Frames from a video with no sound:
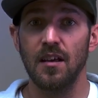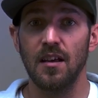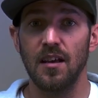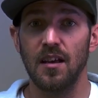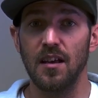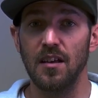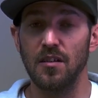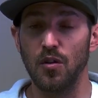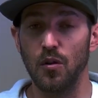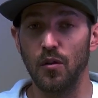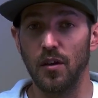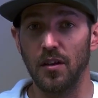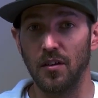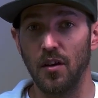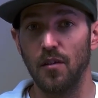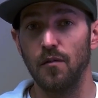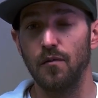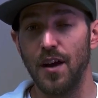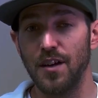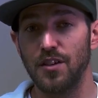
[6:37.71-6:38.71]
in doing their
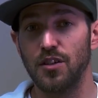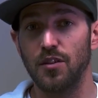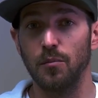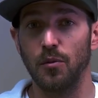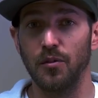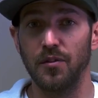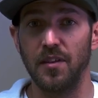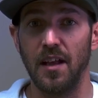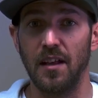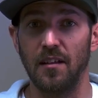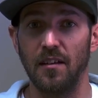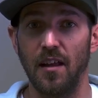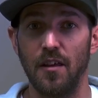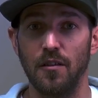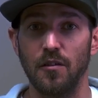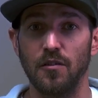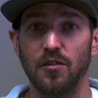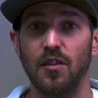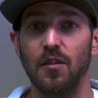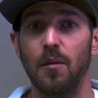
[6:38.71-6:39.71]
vegetable tan
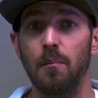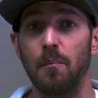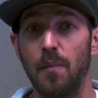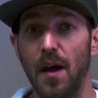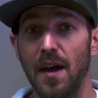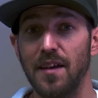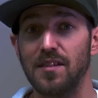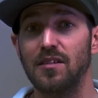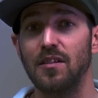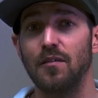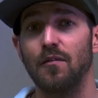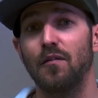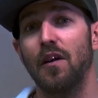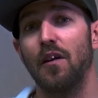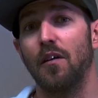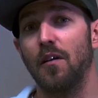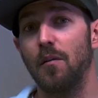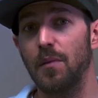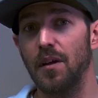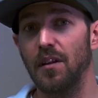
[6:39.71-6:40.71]
leather to the best of
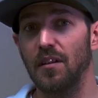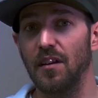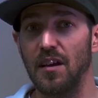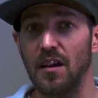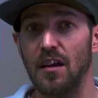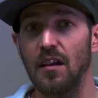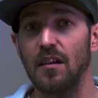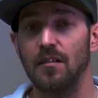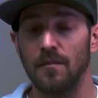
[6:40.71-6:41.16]
their ability.